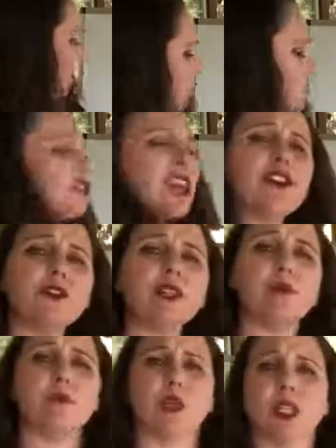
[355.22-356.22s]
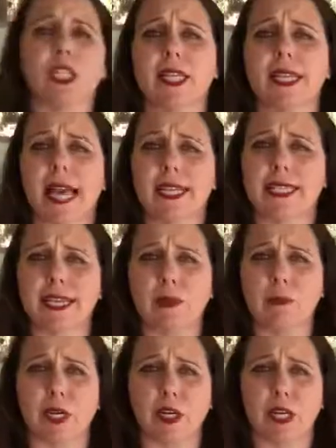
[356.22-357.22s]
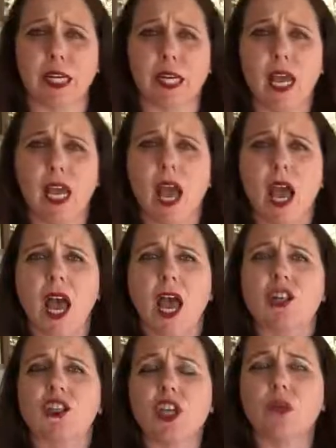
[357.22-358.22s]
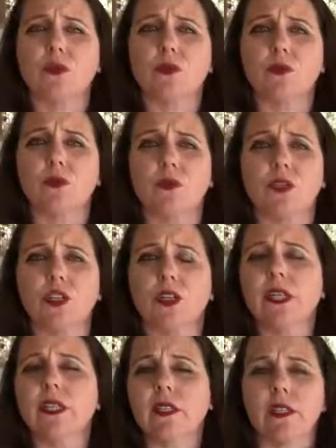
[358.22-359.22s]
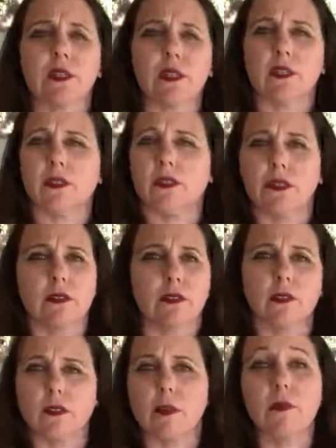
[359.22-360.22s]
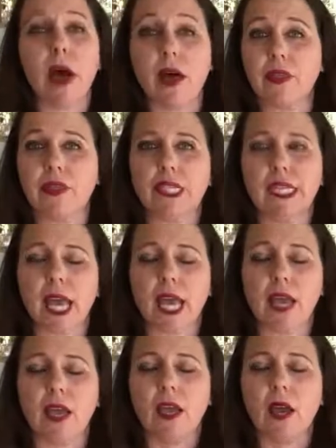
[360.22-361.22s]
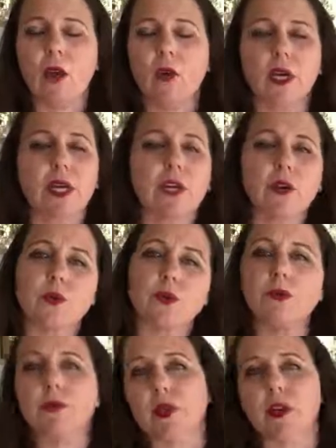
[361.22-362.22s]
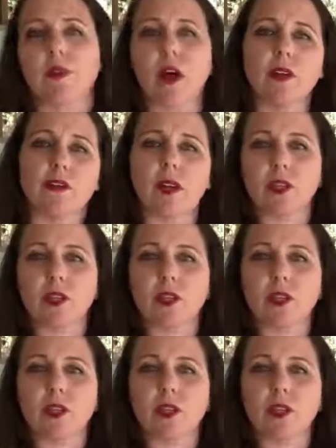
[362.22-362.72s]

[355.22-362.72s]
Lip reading: they're generally booked on the last day of the period. So during the month, say, we're going to go through and book all of our